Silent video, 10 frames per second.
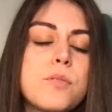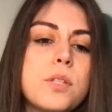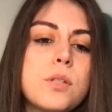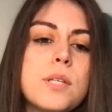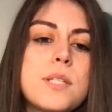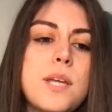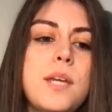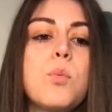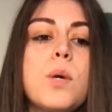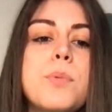you know, let's say
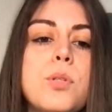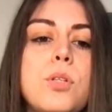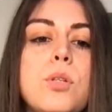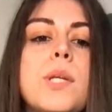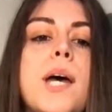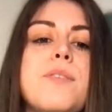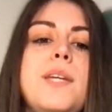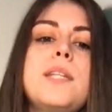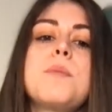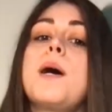in Web2, you would have
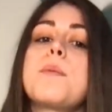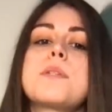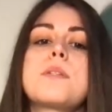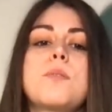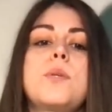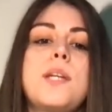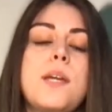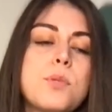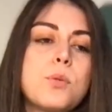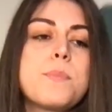heat maps when it came
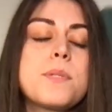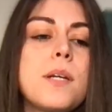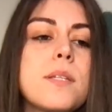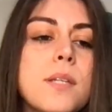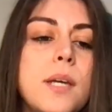to websites,